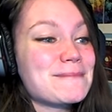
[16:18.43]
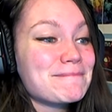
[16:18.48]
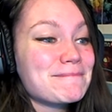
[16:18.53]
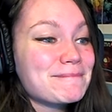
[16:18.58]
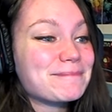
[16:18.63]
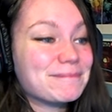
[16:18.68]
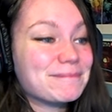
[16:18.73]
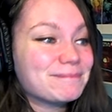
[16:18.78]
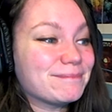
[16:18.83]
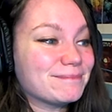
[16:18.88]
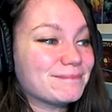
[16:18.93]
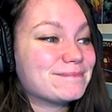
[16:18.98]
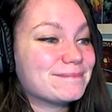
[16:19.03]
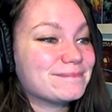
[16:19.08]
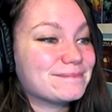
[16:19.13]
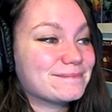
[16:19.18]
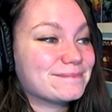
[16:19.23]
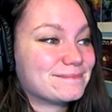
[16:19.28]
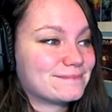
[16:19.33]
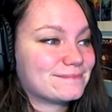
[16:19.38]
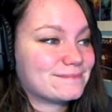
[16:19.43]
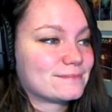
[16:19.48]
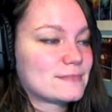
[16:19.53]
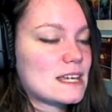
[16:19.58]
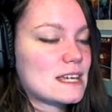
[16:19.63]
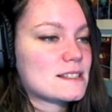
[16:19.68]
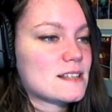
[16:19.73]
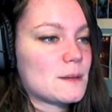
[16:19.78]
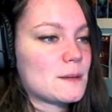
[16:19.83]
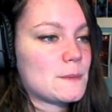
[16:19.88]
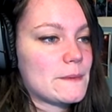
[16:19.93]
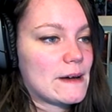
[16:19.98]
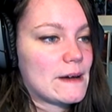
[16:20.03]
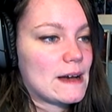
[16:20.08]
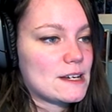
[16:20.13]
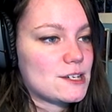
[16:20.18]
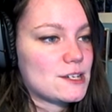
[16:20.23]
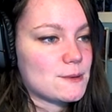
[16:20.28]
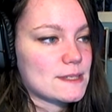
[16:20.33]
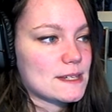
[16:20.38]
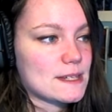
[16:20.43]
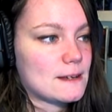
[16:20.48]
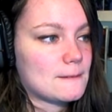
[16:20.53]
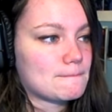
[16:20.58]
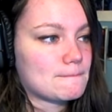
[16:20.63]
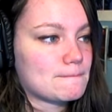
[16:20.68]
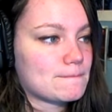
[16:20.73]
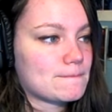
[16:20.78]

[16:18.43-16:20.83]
him. He's gonna be behind you, isn't